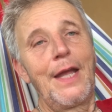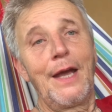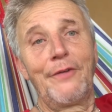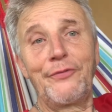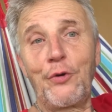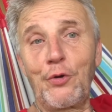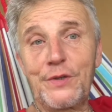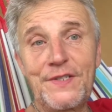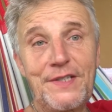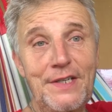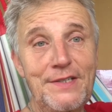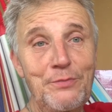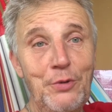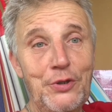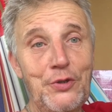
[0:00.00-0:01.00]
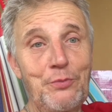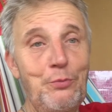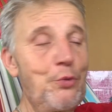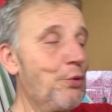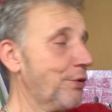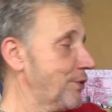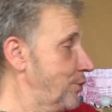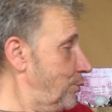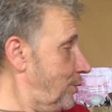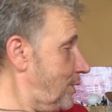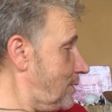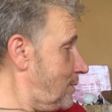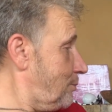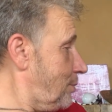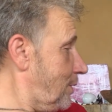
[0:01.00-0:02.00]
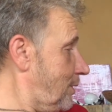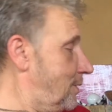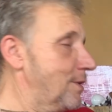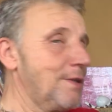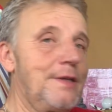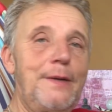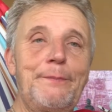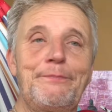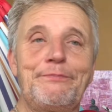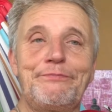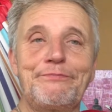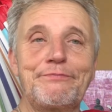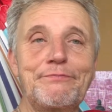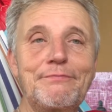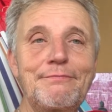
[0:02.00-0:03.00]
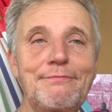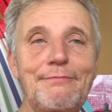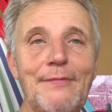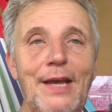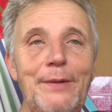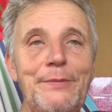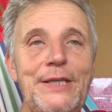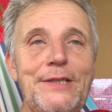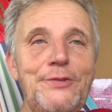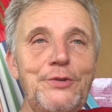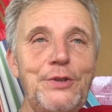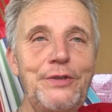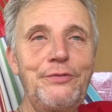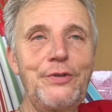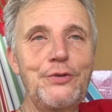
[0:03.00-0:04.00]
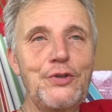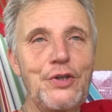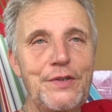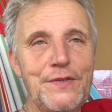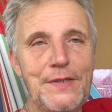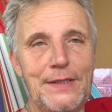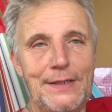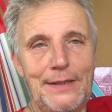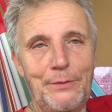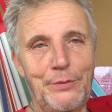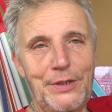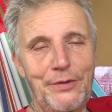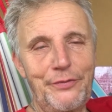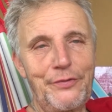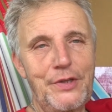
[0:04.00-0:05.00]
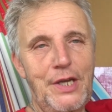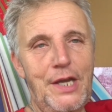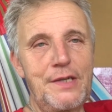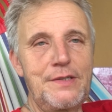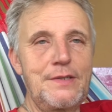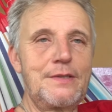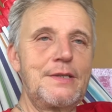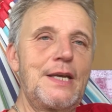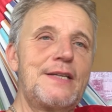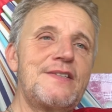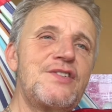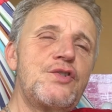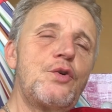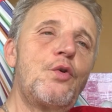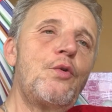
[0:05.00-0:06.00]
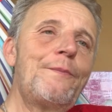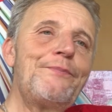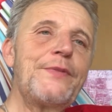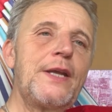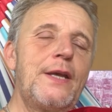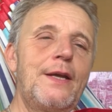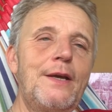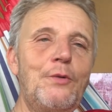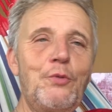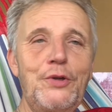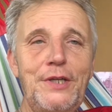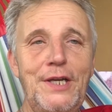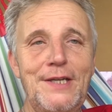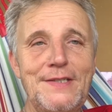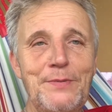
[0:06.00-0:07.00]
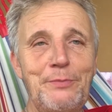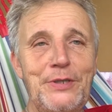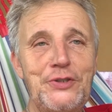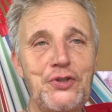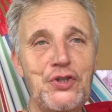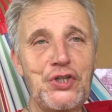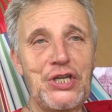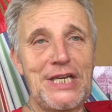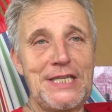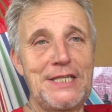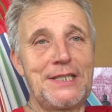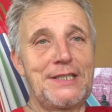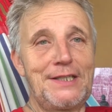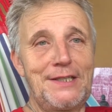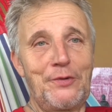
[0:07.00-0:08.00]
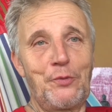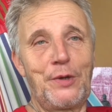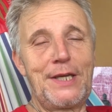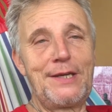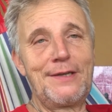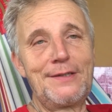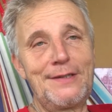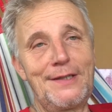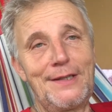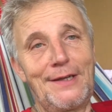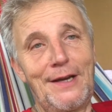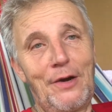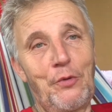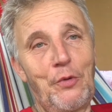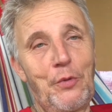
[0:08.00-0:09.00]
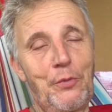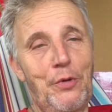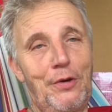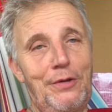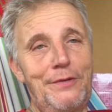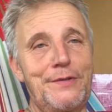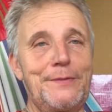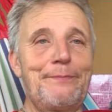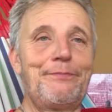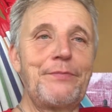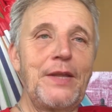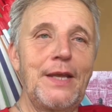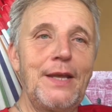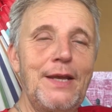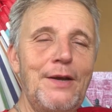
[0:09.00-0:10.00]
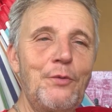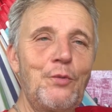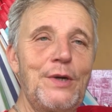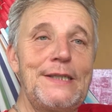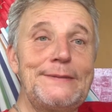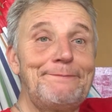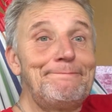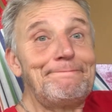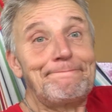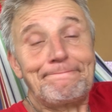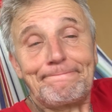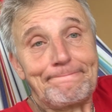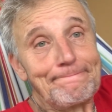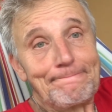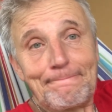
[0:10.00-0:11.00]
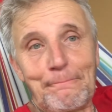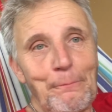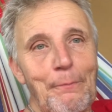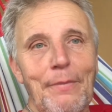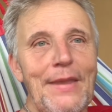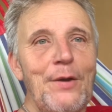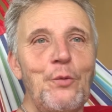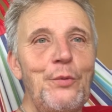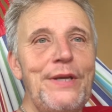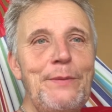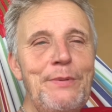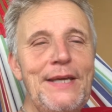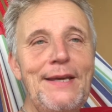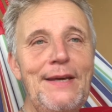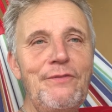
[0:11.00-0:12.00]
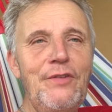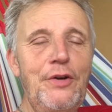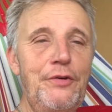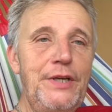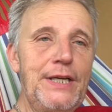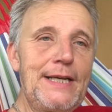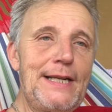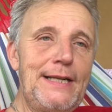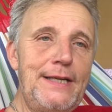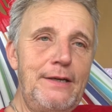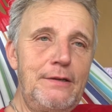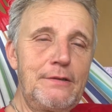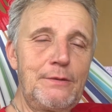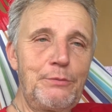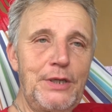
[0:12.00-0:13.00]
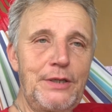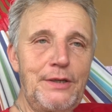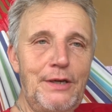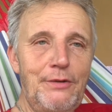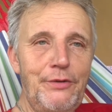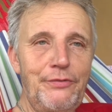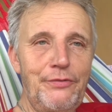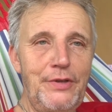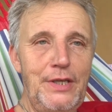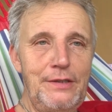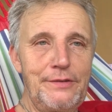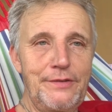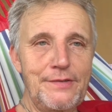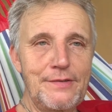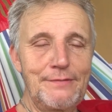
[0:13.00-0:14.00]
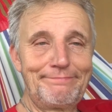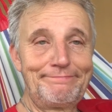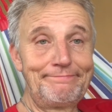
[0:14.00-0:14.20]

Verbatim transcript: Of course, there's much more to it, but um, I'm here to give you just a little bit of taste. And so, what has been shaken and awakening in our world? Well, we became very clear about our fields.